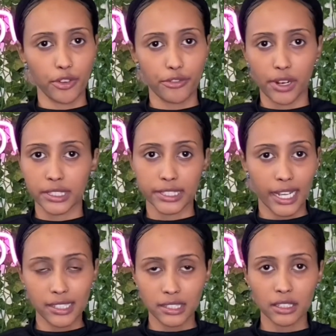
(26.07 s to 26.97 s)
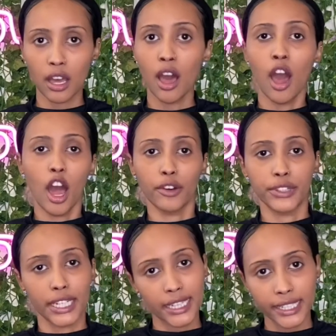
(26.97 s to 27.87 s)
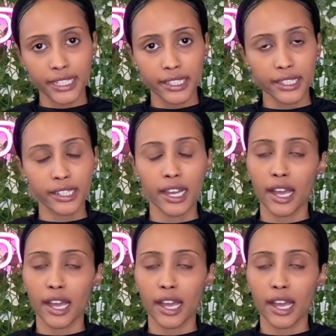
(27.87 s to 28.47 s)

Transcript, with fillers: front desk of the clinic.